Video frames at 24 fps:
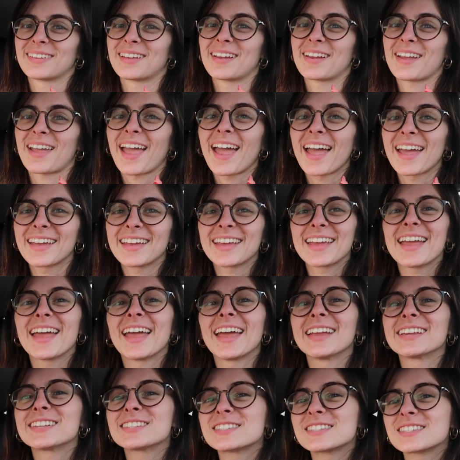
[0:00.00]
Okay?
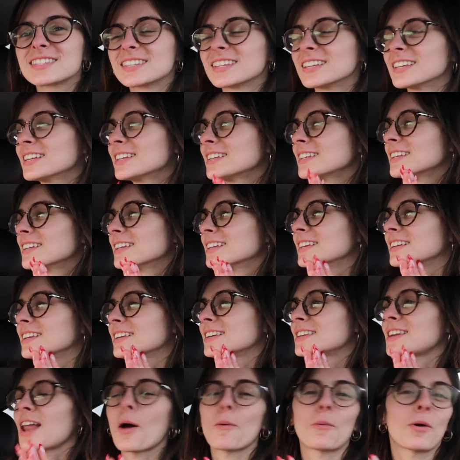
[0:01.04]
It's
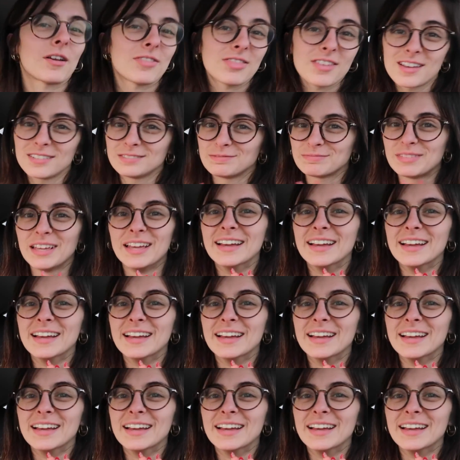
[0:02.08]
not worth it.